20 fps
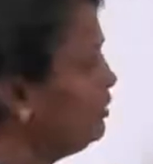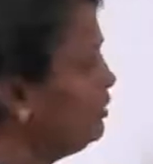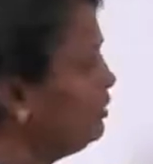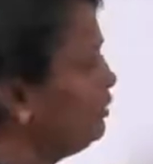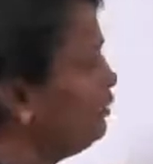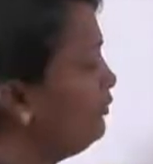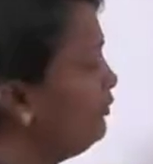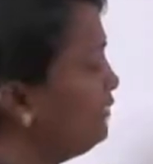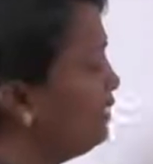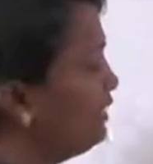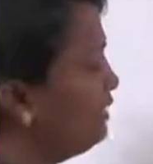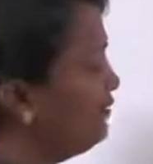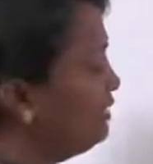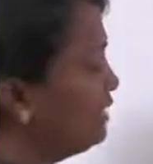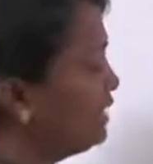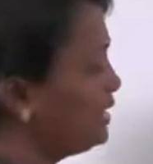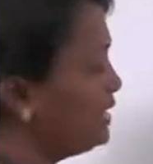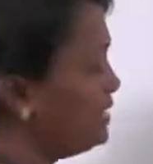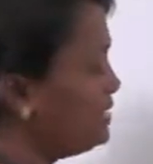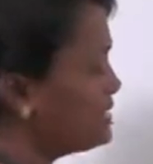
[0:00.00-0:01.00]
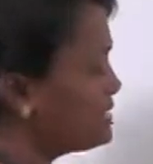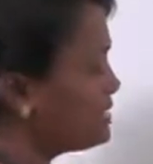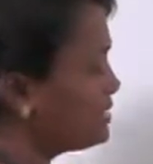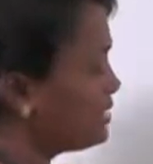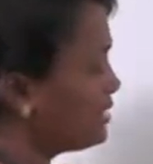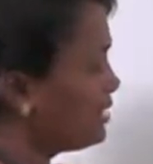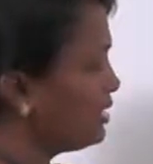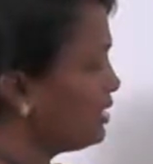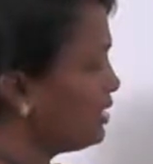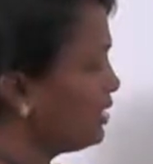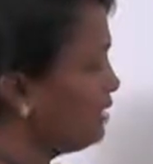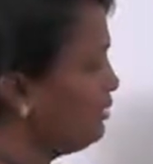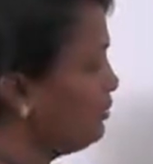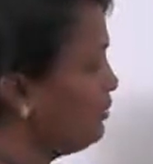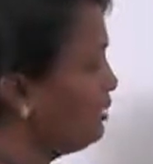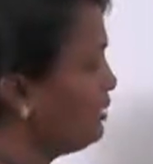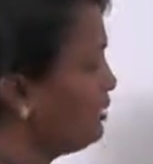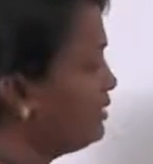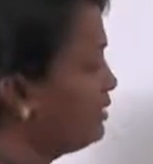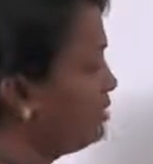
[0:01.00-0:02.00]
Now where we can insert our
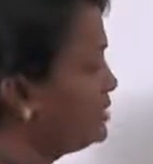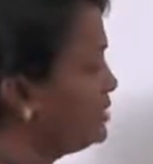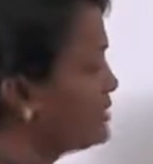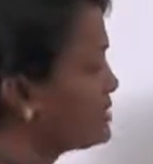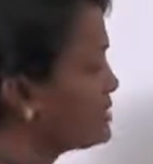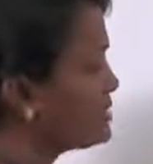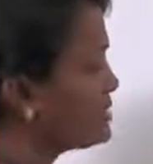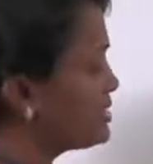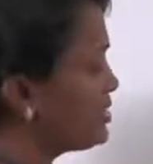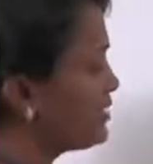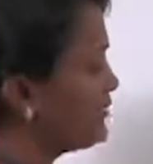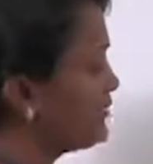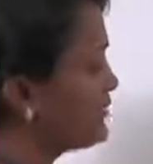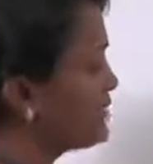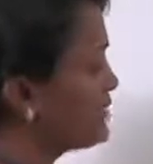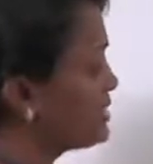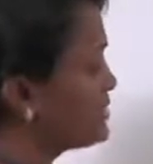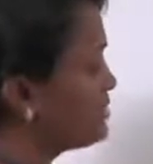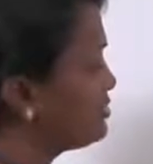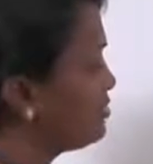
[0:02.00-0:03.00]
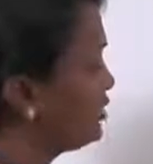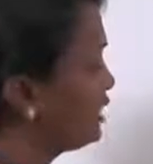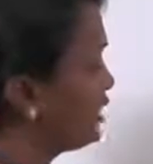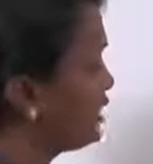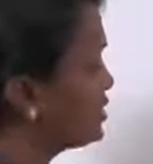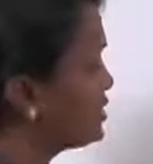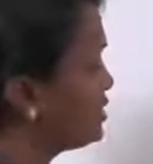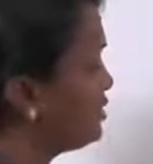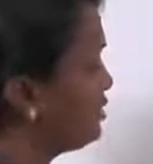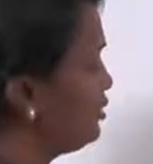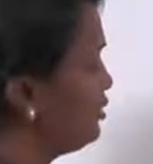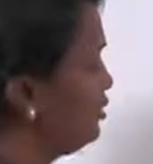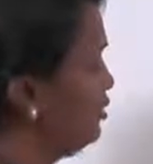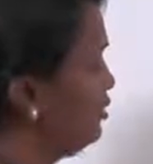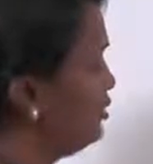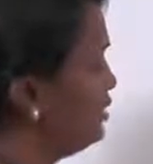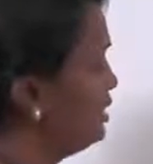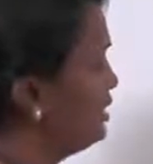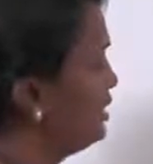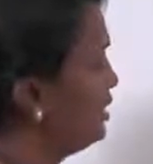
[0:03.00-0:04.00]
element, this is our first location
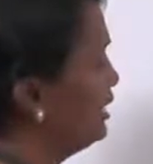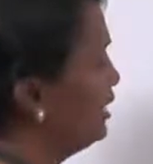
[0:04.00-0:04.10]
to